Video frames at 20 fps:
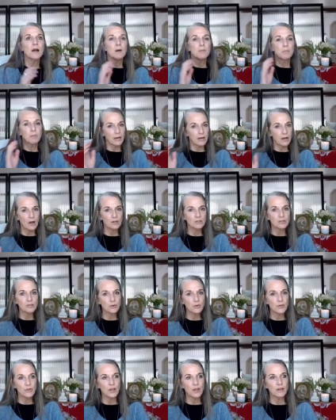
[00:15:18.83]
But I also
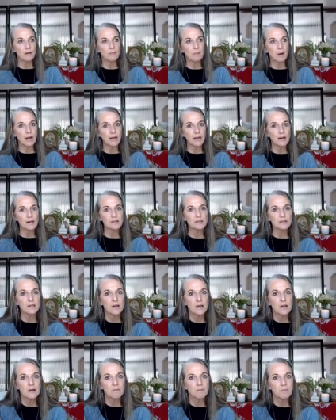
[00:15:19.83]
think by us
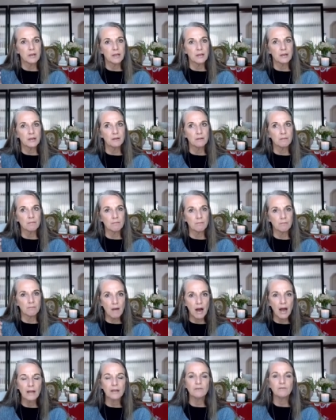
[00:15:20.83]
being
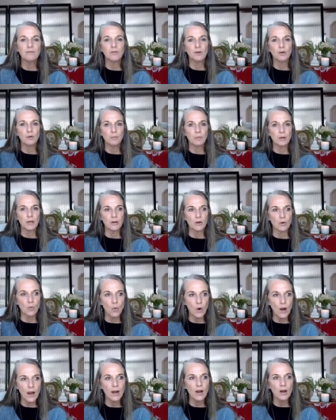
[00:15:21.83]
mindful, being
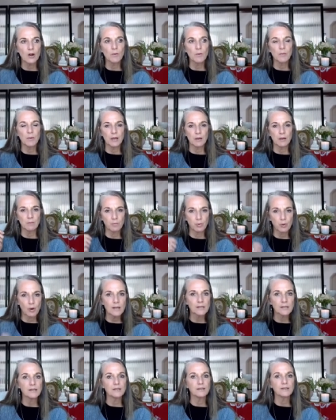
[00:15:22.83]
aware, being
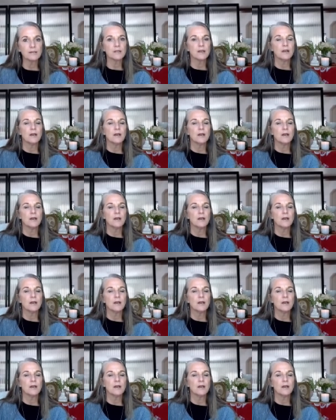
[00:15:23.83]
present,